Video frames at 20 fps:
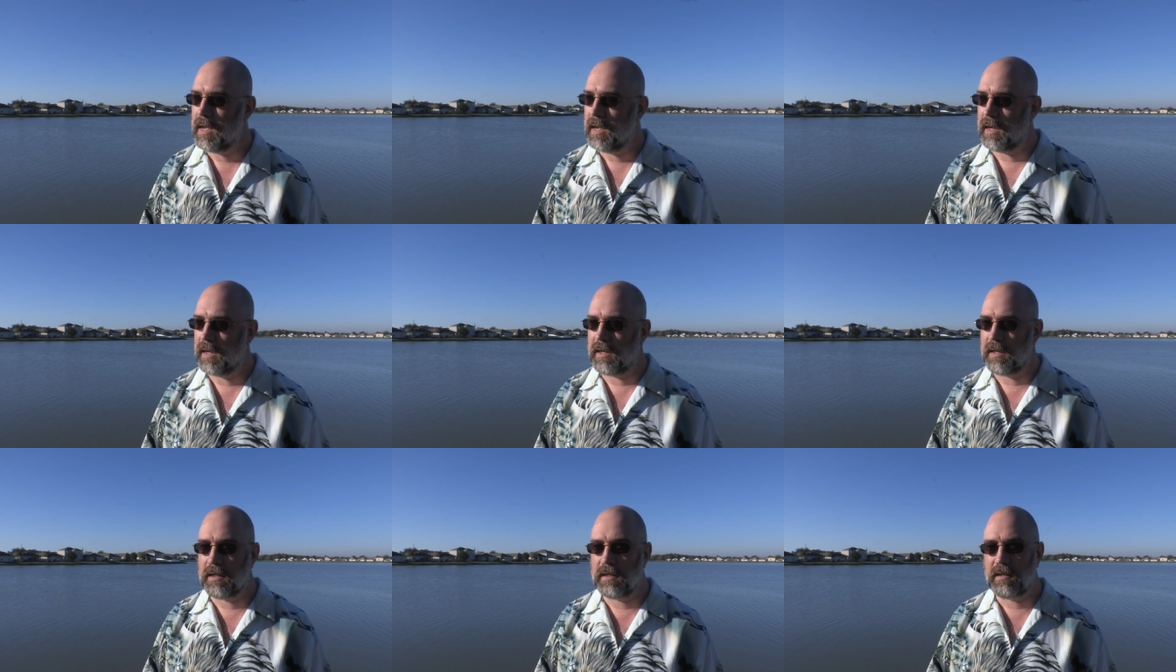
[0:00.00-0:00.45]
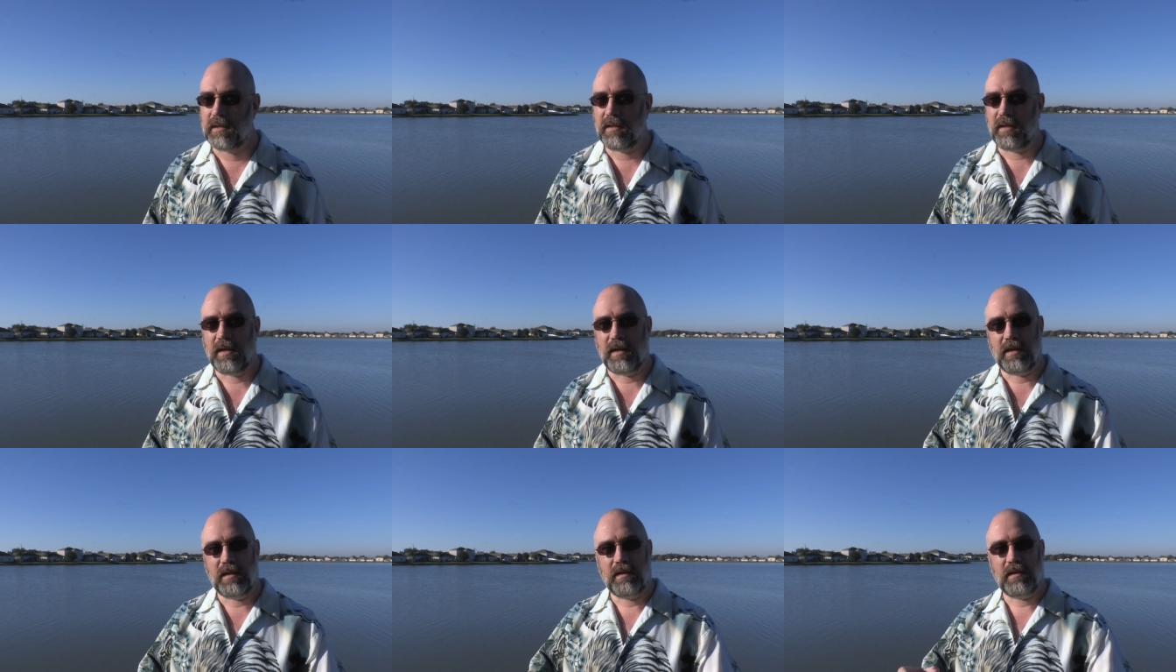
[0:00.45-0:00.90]
And
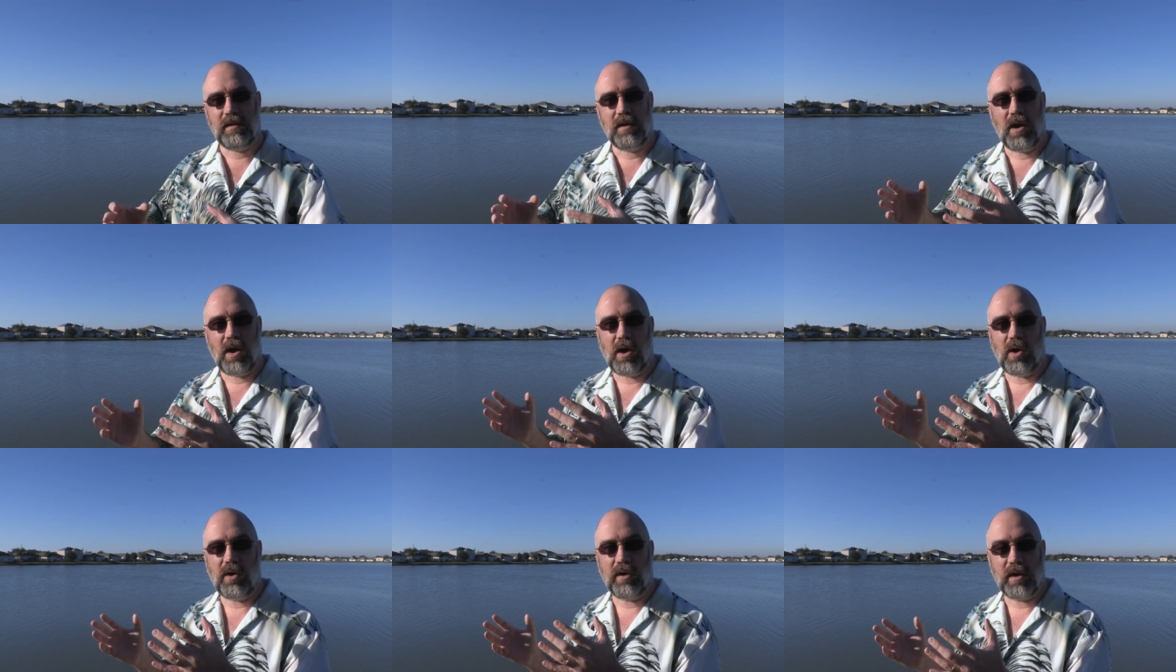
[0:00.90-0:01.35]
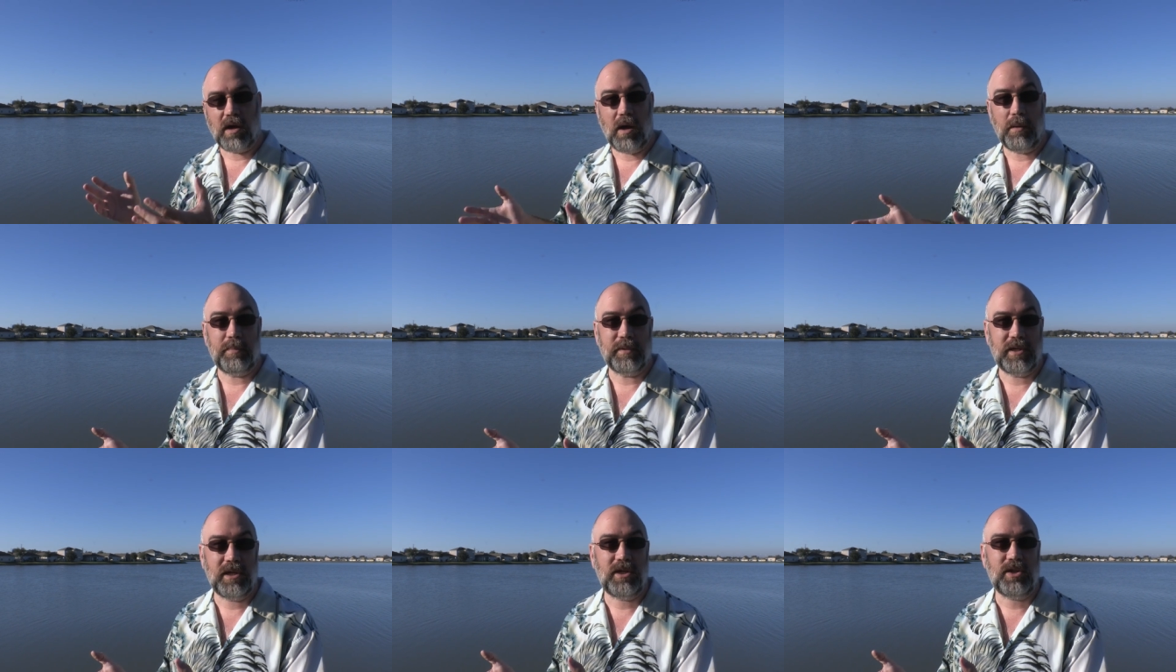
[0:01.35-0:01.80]
then our
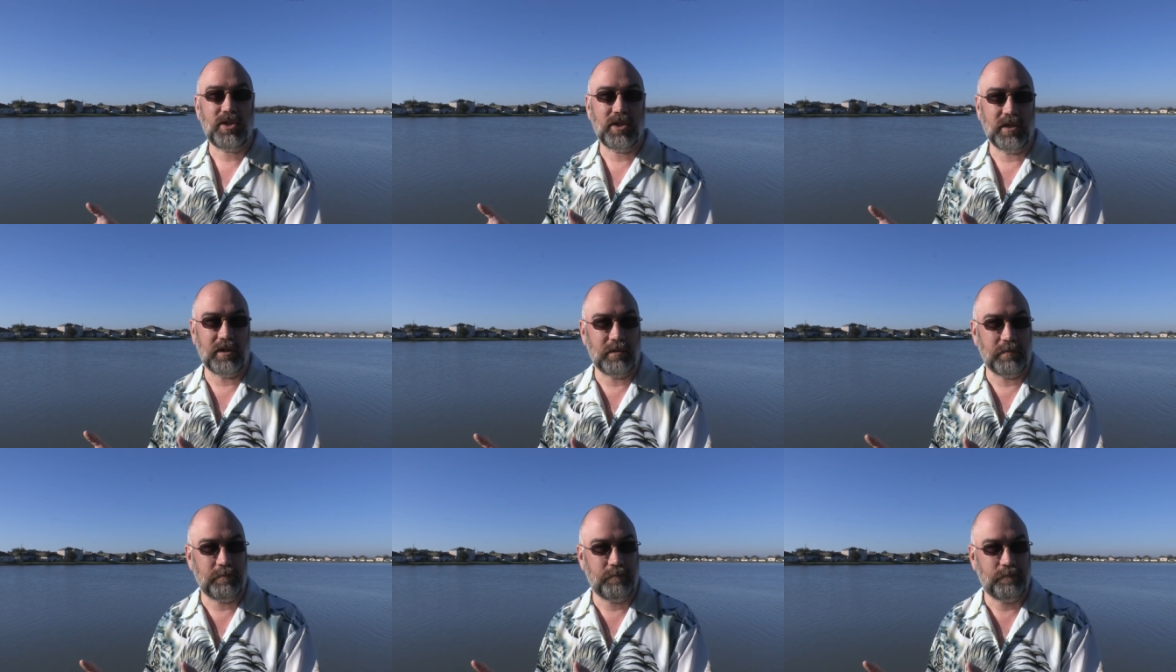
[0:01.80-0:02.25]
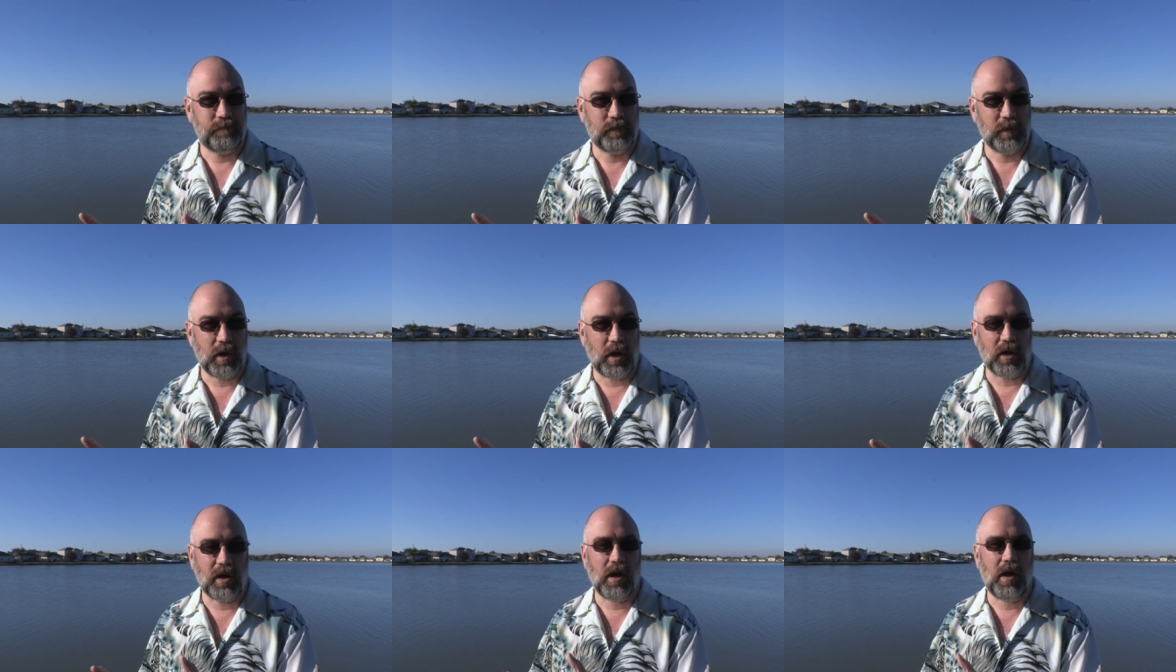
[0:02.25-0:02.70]
competition,
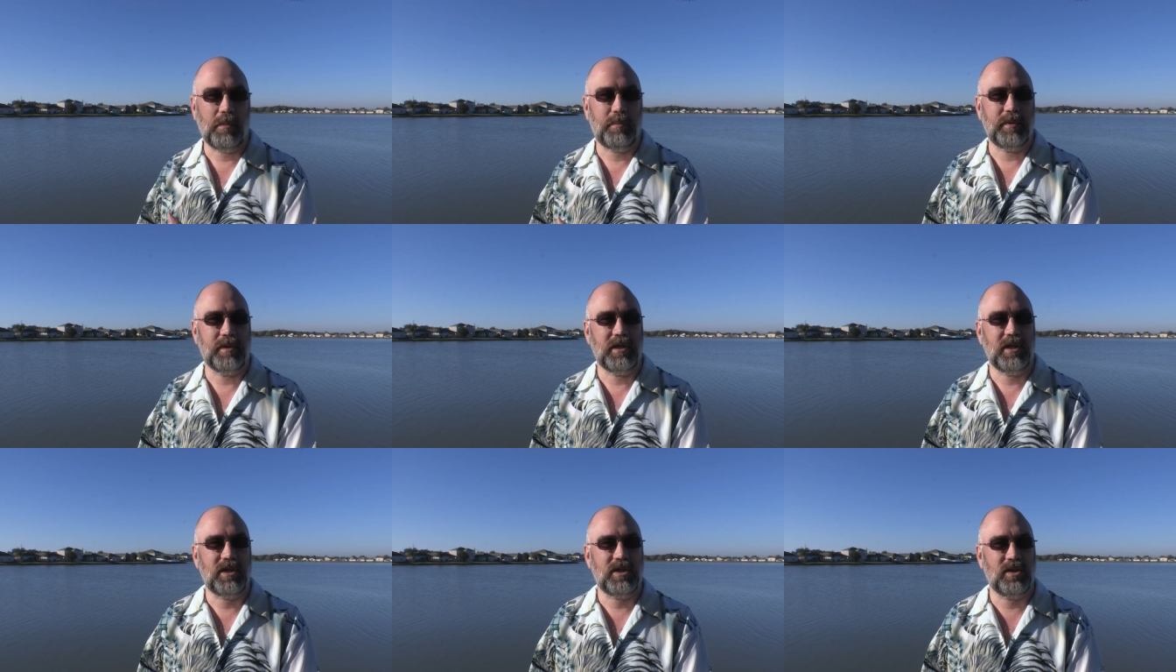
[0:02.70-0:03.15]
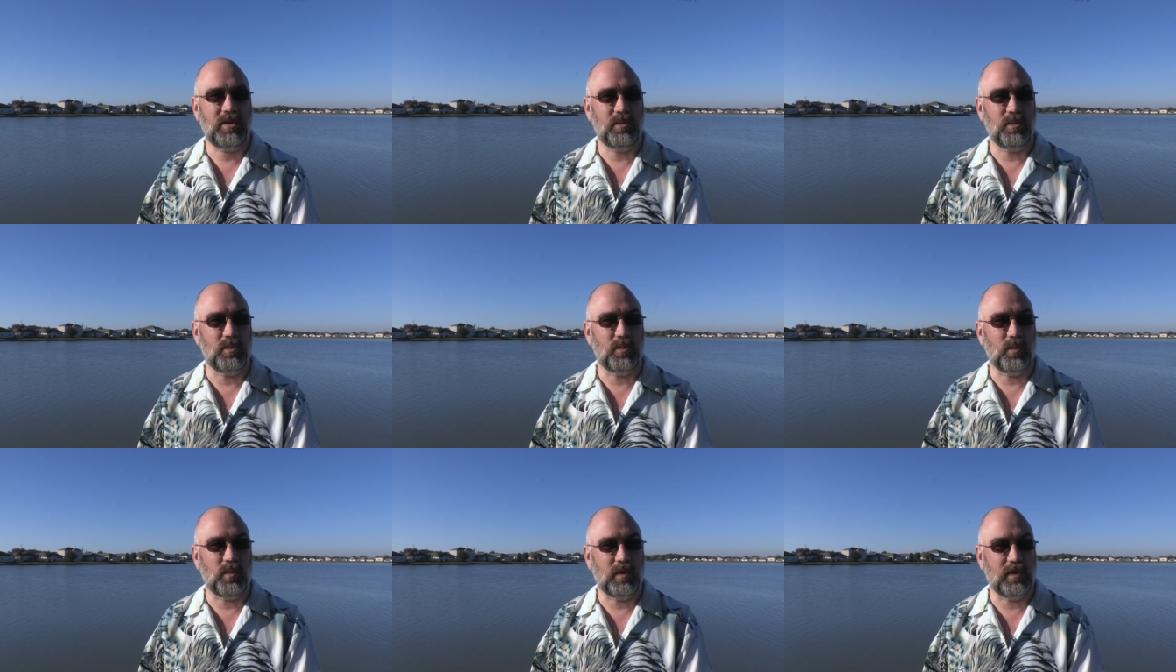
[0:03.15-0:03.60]
our
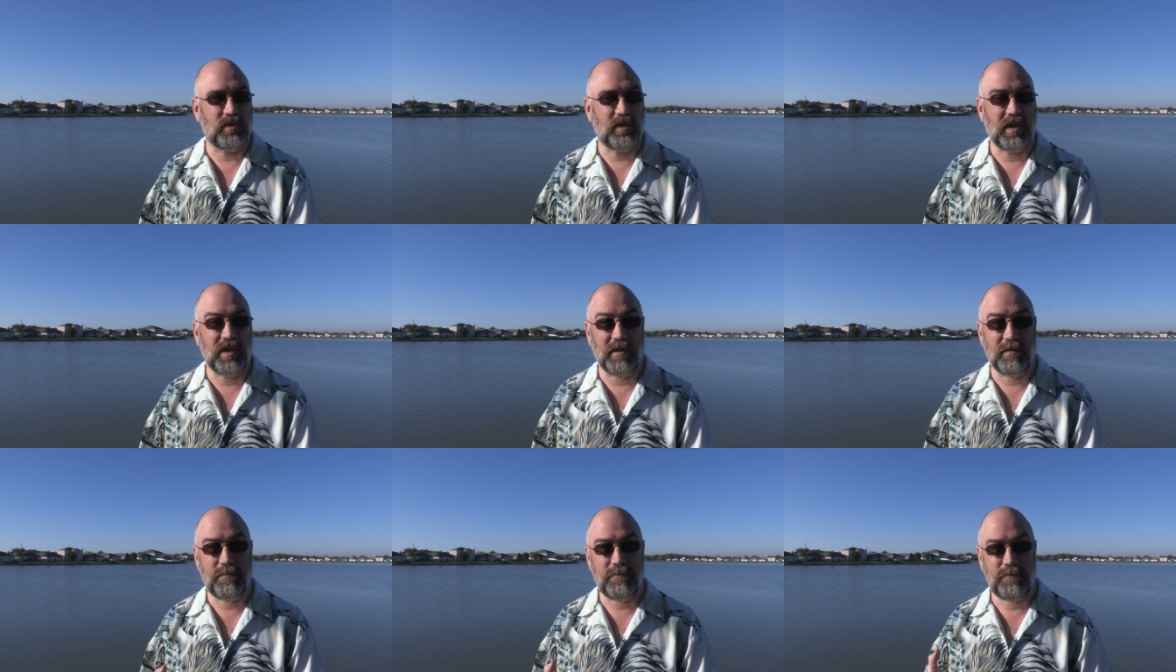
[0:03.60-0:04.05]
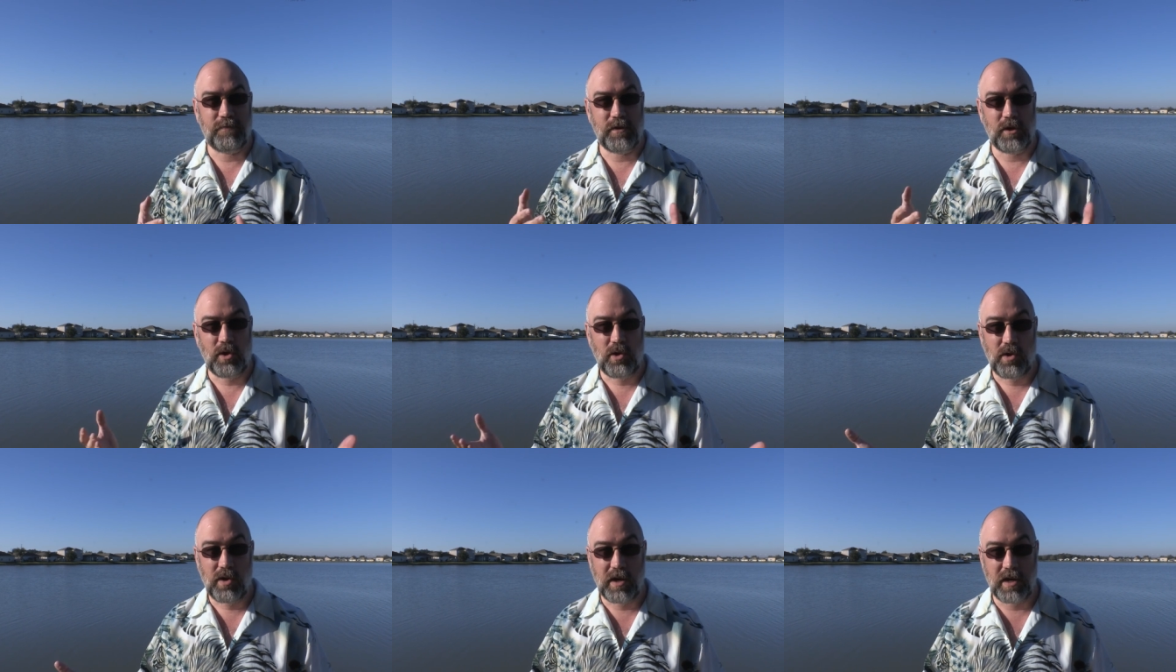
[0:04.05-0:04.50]
competition was getting
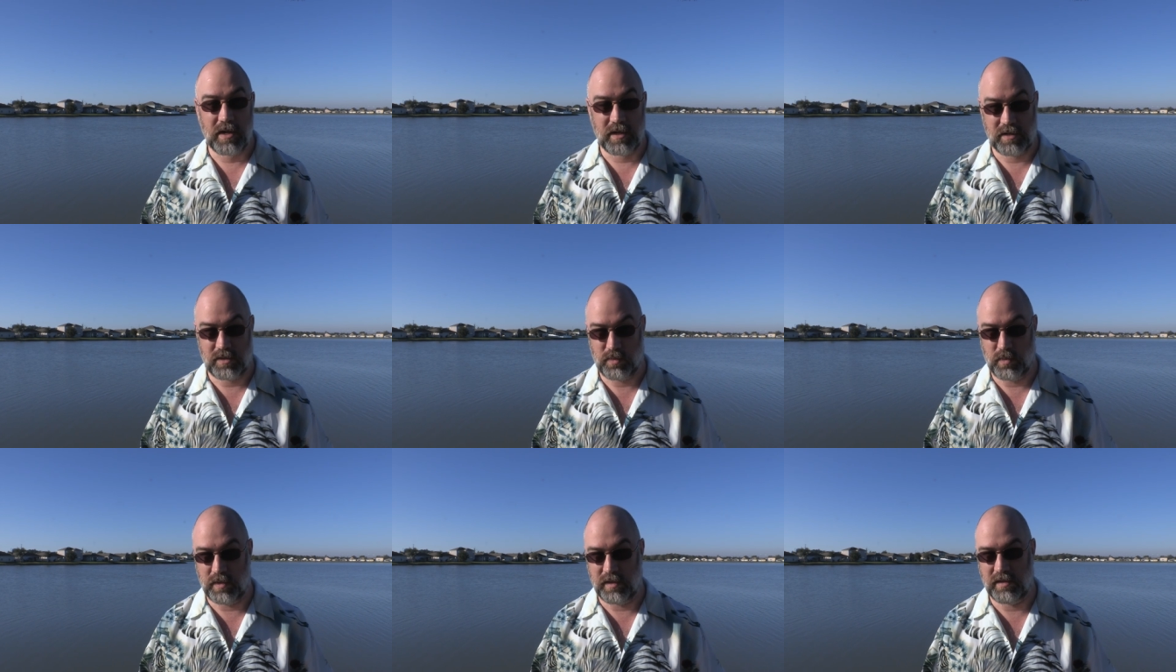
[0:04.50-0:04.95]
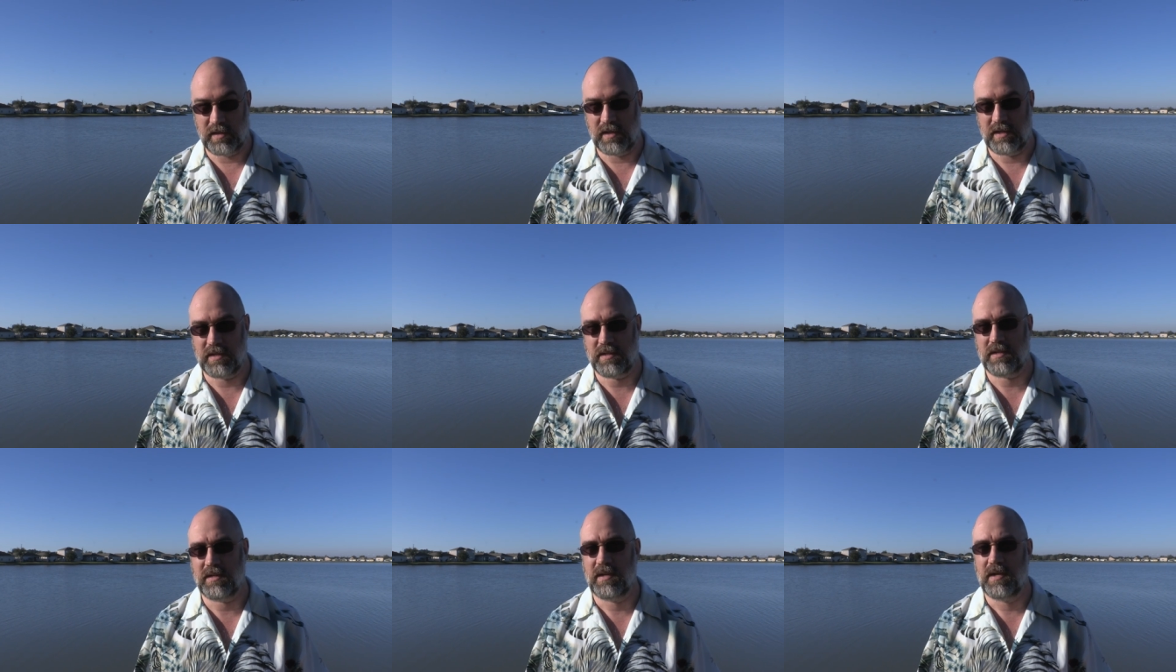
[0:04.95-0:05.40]
furious with
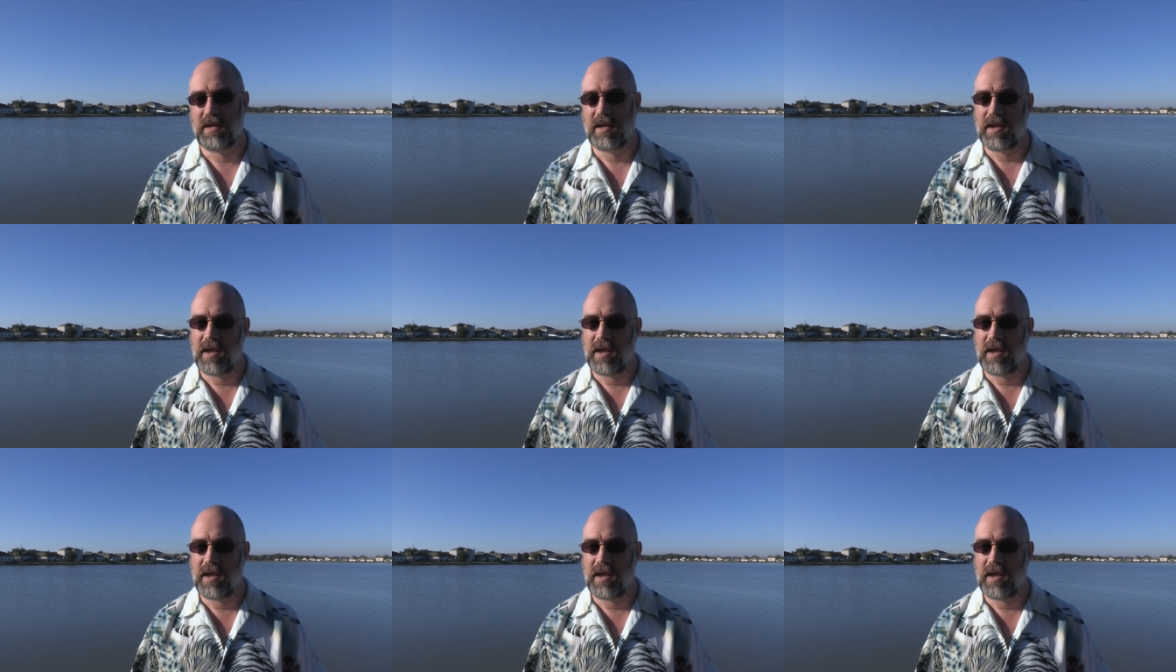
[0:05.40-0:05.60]
us,